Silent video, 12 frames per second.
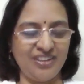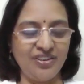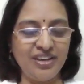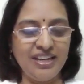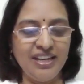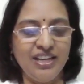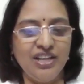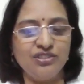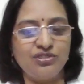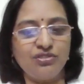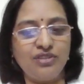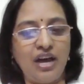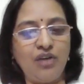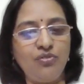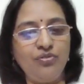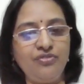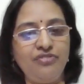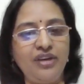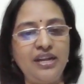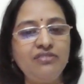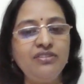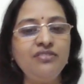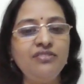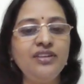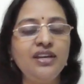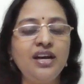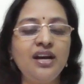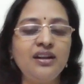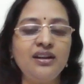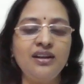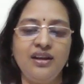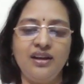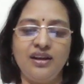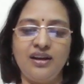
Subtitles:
Okay, so now whenever we are